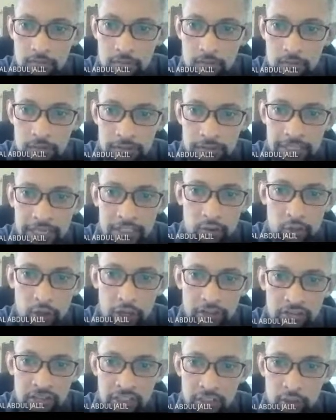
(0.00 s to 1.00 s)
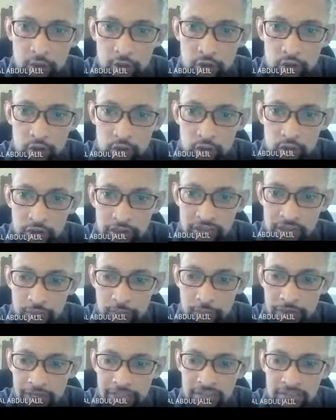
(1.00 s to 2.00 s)
Then you're actually going to create some
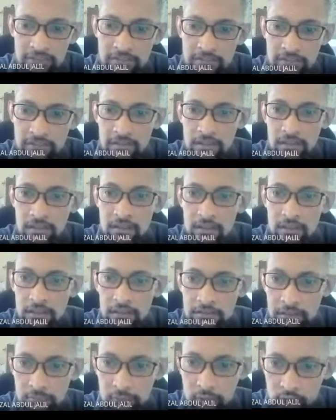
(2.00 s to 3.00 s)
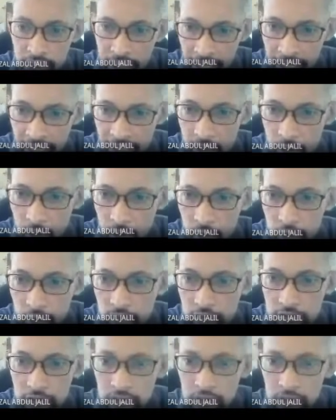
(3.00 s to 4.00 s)
patterns, some
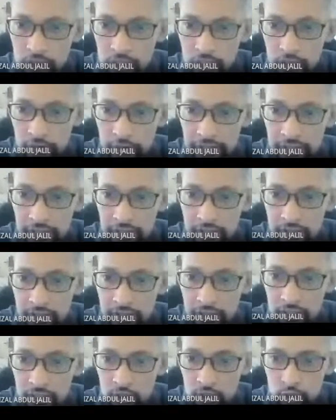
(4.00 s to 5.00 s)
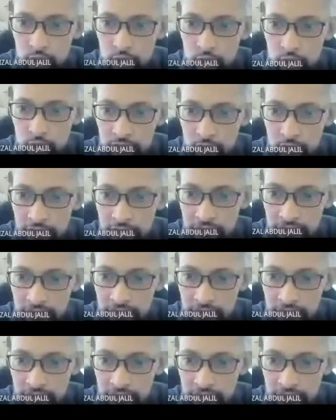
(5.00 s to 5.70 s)
shadows, okay, towards to these kind